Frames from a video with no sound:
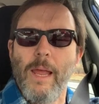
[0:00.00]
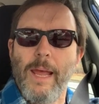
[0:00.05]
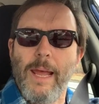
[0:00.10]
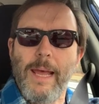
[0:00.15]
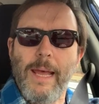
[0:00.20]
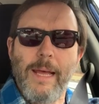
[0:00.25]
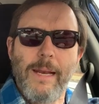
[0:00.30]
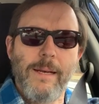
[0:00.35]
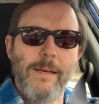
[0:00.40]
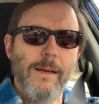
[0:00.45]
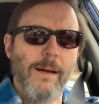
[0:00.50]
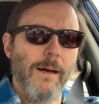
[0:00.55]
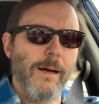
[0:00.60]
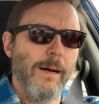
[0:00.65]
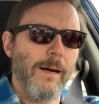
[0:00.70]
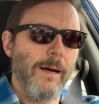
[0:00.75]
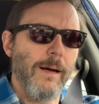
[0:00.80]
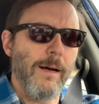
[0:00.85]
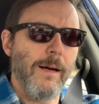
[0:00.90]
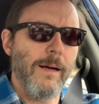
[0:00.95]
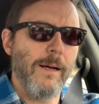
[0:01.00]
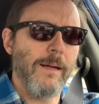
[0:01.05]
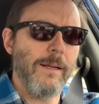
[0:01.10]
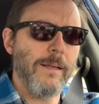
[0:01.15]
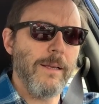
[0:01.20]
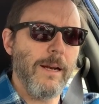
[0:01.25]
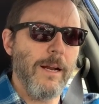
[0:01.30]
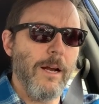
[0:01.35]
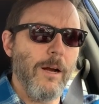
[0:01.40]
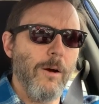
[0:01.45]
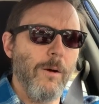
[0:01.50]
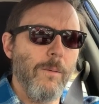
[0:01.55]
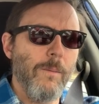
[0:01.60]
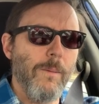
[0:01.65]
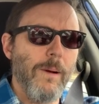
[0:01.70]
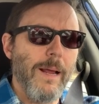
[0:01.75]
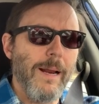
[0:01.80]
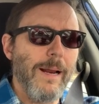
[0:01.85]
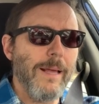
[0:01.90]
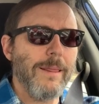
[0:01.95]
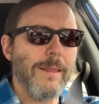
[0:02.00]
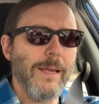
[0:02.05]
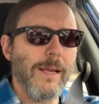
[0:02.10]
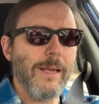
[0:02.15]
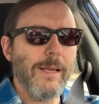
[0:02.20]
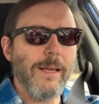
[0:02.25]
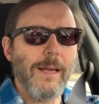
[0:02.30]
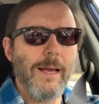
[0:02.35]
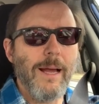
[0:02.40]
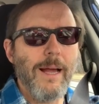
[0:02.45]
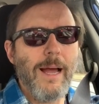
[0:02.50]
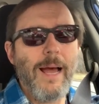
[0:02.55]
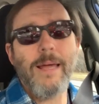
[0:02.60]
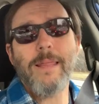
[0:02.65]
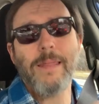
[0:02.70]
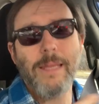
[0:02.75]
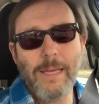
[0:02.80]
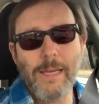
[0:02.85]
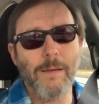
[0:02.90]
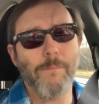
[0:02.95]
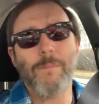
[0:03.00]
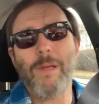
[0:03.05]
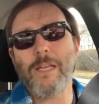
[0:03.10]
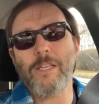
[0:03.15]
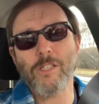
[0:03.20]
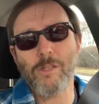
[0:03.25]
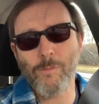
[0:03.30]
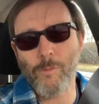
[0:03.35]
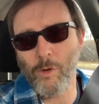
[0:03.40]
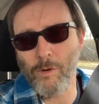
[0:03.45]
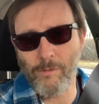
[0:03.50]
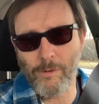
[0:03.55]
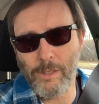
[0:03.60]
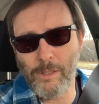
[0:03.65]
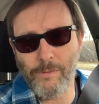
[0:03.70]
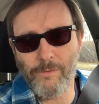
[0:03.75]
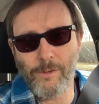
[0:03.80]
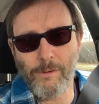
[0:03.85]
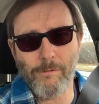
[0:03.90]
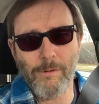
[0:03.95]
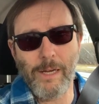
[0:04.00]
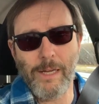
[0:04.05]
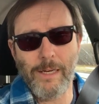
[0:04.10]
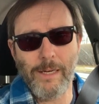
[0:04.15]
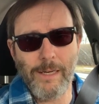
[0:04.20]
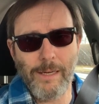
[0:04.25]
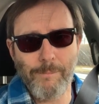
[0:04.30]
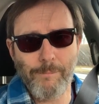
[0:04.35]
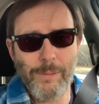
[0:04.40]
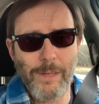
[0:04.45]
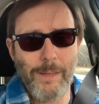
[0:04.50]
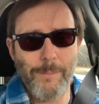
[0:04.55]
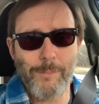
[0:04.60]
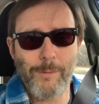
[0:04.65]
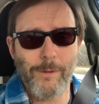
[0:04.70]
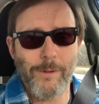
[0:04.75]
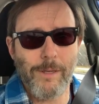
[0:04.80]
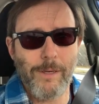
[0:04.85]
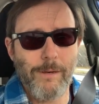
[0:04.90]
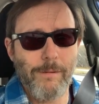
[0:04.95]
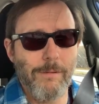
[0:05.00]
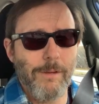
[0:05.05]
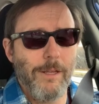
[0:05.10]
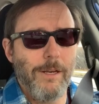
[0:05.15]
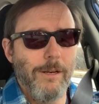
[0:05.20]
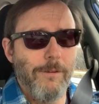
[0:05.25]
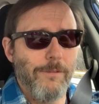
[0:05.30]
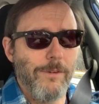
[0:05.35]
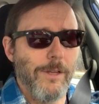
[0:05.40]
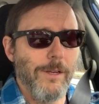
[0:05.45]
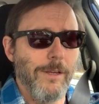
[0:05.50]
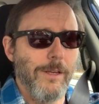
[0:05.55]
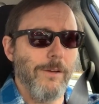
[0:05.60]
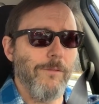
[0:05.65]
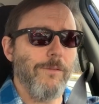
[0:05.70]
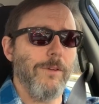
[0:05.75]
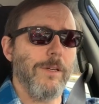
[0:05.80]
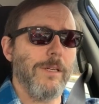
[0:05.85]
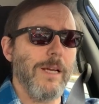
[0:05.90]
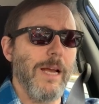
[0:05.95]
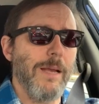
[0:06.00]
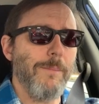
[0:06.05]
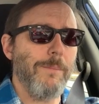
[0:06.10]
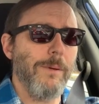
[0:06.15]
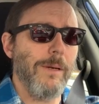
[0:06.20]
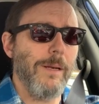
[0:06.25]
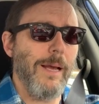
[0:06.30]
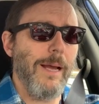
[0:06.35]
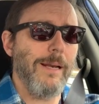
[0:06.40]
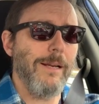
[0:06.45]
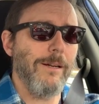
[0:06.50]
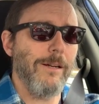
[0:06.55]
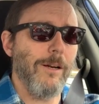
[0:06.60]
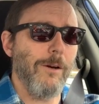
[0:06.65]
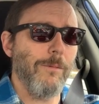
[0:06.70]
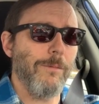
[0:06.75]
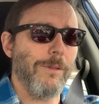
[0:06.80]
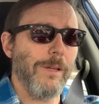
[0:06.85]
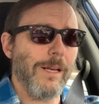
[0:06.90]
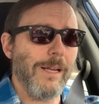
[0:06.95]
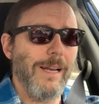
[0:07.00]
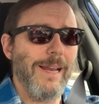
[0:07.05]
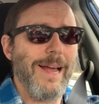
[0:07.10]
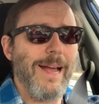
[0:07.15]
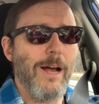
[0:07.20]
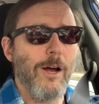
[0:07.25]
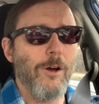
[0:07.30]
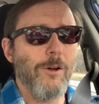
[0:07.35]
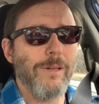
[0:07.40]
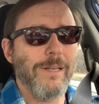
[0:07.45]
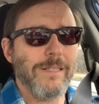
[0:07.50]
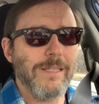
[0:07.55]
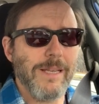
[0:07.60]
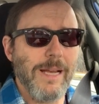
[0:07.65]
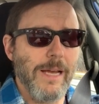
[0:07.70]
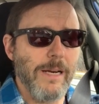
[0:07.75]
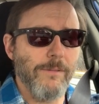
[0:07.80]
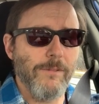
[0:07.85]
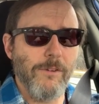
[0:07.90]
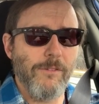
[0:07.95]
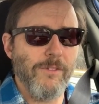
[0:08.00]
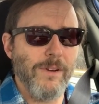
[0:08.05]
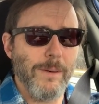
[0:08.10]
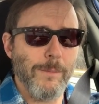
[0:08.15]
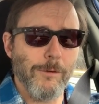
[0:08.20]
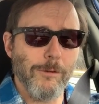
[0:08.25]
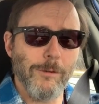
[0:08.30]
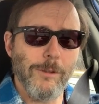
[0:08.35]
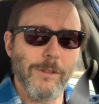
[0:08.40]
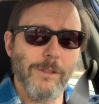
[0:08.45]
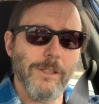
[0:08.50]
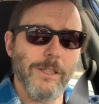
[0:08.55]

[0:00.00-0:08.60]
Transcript: And, uh, you know, and I think, I think it makes it more real if you write it on paper than, than if you if you type it. I don't know. The cloud, that's kind of ephemeral.